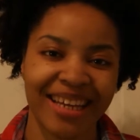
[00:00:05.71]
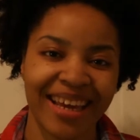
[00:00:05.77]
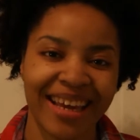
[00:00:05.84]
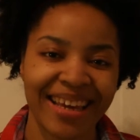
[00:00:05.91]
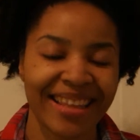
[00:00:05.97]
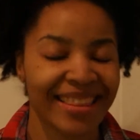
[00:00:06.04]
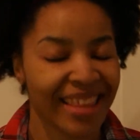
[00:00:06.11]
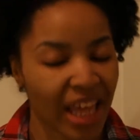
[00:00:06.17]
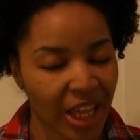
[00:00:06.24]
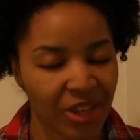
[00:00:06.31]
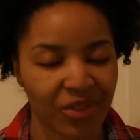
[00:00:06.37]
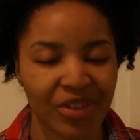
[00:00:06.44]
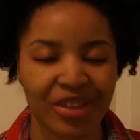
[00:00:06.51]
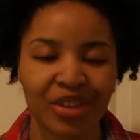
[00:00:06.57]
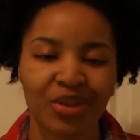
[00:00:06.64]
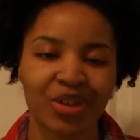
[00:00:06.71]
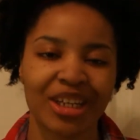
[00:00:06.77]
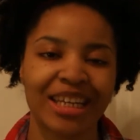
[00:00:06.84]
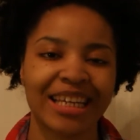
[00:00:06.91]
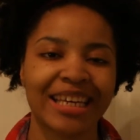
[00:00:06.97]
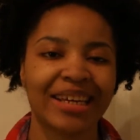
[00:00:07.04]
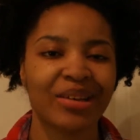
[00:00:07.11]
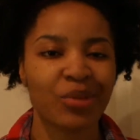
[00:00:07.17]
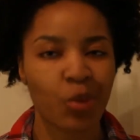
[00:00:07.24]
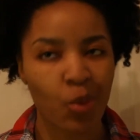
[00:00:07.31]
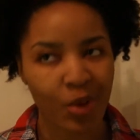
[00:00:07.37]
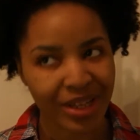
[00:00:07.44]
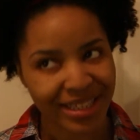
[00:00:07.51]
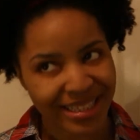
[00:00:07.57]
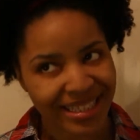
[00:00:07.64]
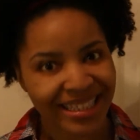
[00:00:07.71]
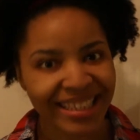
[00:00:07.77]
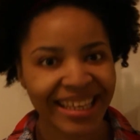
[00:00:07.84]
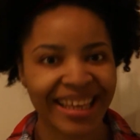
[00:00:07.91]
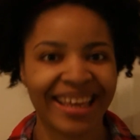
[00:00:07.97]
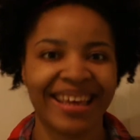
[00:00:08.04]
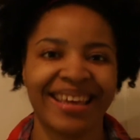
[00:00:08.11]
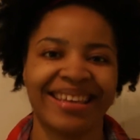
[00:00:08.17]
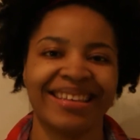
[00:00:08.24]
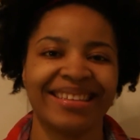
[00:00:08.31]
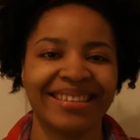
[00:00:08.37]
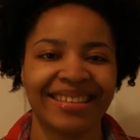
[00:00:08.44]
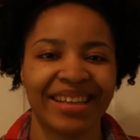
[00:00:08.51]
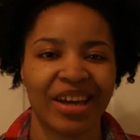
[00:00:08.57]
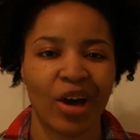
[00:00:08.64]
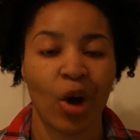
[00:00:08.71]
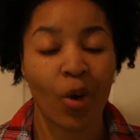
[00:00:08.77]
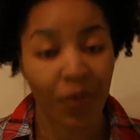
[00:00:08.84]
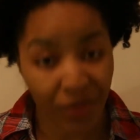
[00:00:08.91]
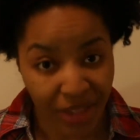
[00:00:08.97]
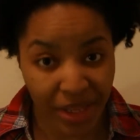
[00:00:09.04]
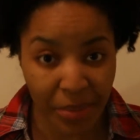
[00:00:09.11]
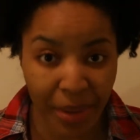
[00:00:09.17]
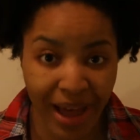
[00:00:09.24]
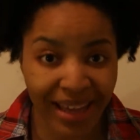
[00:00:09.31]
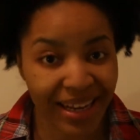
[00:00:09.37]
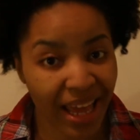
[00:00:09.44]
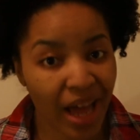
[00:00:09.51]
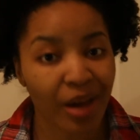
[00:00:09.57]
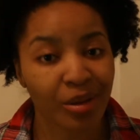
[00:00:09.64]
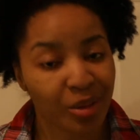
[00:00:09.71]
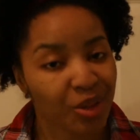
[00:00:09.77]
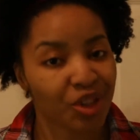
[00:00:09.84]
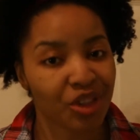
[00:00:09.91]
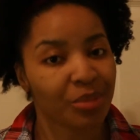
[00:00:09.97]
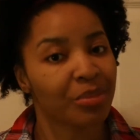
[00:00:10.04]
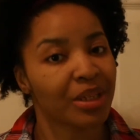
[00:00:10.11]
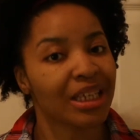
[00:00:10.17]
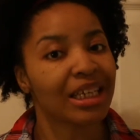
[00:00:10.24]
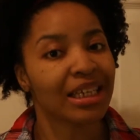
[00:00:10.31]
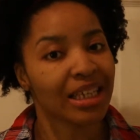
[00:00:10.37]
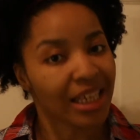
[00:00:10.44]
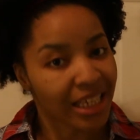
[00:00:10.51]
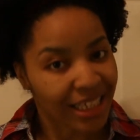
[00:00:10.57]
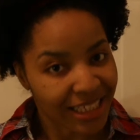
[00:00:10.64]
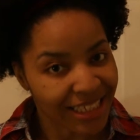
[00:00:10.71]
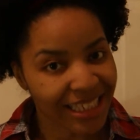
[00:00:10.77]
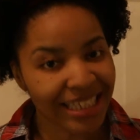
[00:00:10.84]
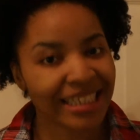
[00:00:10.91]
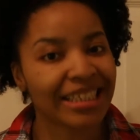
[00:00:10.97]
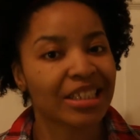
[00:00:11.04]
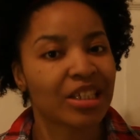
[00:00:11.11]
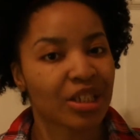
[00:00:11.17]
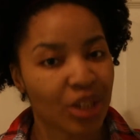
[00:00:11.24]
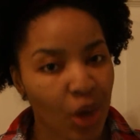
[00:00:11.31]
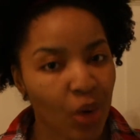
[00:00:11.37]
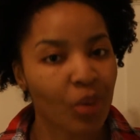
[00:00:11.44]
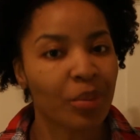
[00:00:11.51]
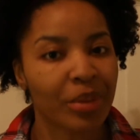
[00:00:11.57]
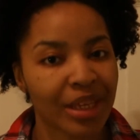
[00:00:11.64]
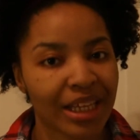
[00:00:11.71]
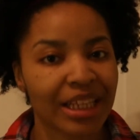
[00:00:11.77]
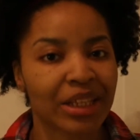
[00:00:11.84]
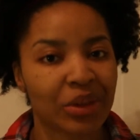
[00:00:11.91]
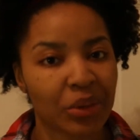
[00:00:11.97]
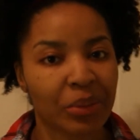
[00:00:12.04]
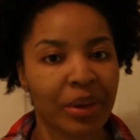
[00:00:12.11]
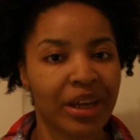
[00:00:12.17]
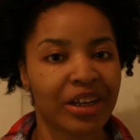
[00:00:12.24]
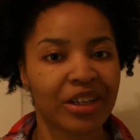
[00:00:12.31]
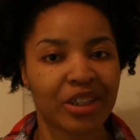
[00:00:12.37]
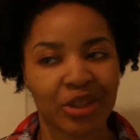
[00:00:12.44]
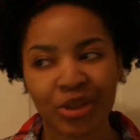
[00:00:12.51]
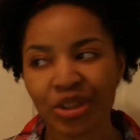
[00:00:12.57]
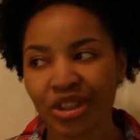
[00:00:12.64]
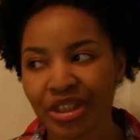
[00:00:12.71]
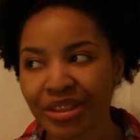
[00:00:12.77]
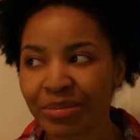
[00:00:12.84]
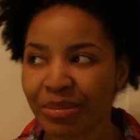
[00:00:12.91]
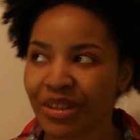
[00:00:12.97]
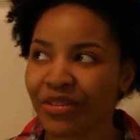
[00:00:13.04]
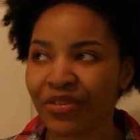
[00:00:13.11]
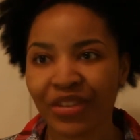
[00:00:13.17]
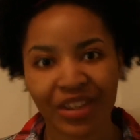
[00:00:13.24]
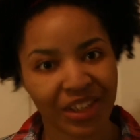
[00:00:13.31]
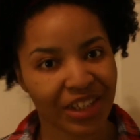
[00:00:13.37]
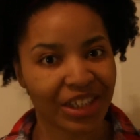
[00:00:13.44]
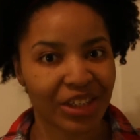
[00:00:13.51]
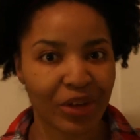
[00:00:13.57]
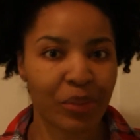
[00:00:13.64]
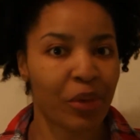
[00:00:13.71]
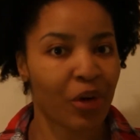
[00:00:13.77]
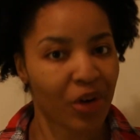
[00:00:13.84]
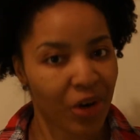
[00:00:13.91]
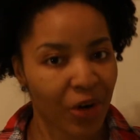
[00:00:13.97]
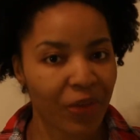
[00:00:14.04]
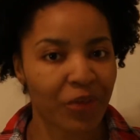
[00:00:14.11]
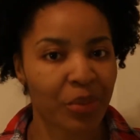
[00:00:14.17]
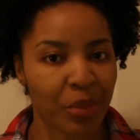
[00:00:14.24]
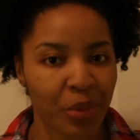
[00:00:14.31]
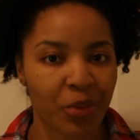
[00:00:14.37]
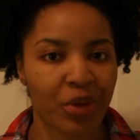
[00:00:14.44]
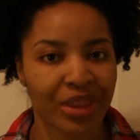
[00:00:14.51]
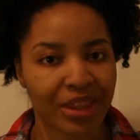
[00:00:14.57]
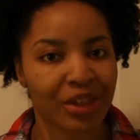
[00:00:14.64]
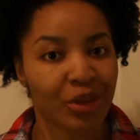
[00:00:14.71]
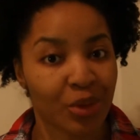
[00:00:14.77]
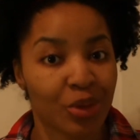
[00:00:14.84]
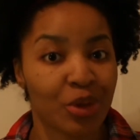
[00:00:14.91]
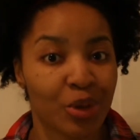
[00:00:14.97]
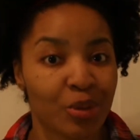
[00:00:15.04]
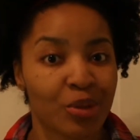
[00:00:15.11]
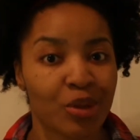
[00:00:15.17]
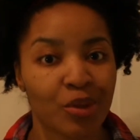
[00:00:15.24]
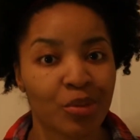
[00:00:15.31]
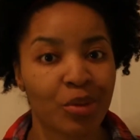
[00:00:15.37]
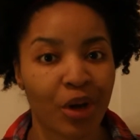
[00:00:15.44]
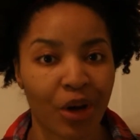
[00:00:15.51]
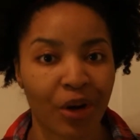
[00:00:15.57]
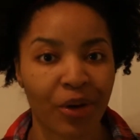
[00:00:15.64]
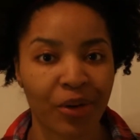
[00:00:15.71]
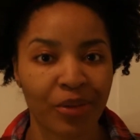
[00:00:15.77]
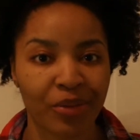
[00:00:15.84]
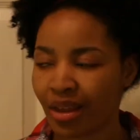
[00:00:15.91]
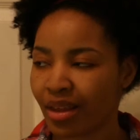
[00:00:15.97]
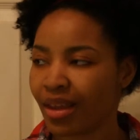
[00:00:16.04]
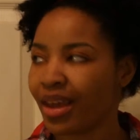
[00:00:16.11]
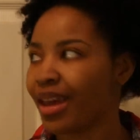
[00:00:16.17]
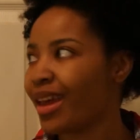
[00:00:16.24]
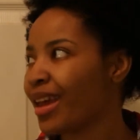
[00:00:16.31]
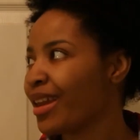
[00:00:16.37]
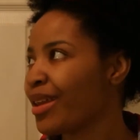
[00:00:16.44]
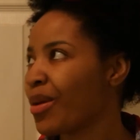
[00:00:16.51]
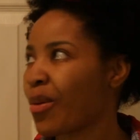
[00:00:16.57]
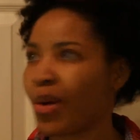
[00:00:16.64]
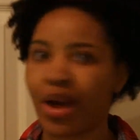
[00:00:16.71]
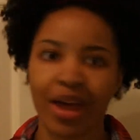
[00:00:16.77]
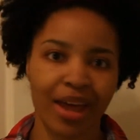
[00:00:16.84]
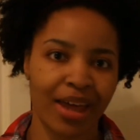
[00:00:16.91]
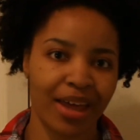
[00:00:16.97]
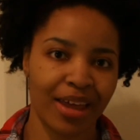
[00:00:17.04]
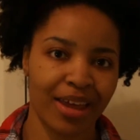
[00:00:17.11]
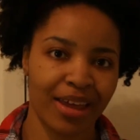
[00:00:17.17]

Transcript: J. Thanks for tuning in once again. Hopefully by now you should be getting to know me a little better. You should be feeling a little more comfortable with the new YouTube girl. Anyway,